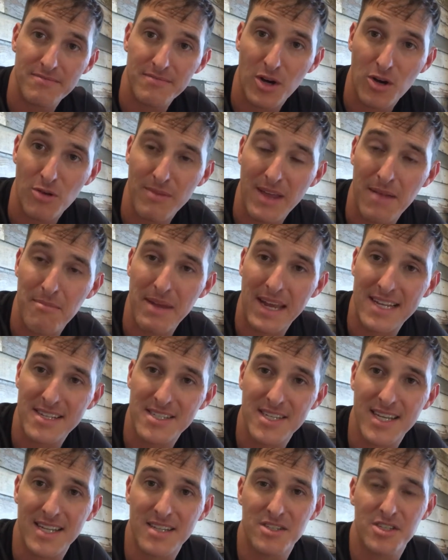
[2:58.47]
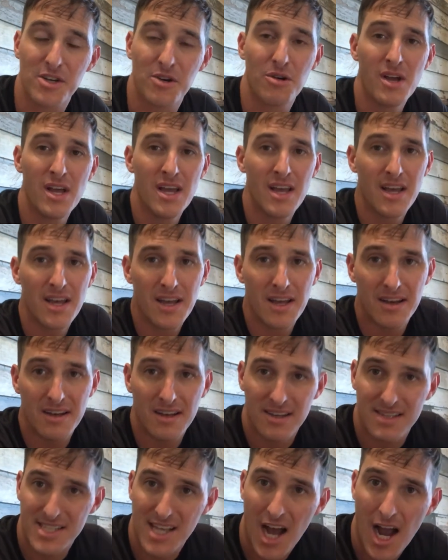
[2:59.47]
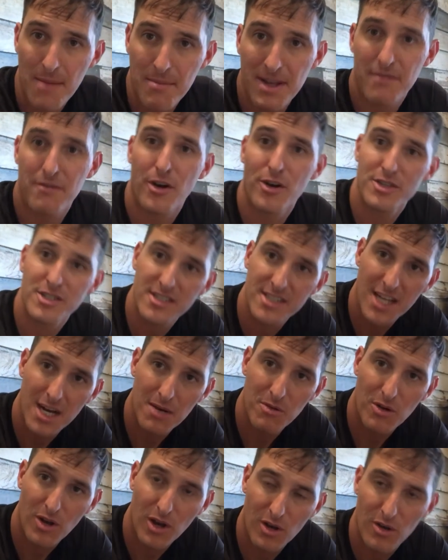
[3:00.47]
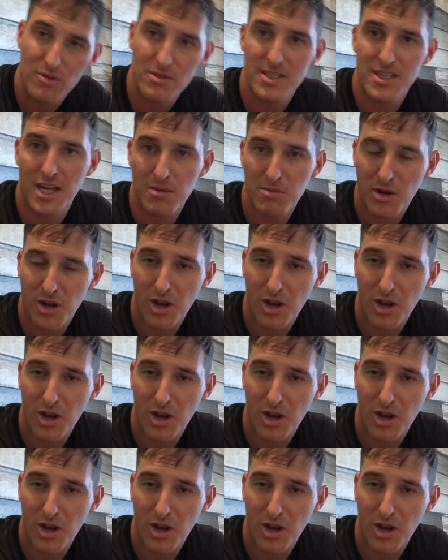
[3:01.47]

I hope that makes sense. So assignment versus double close. double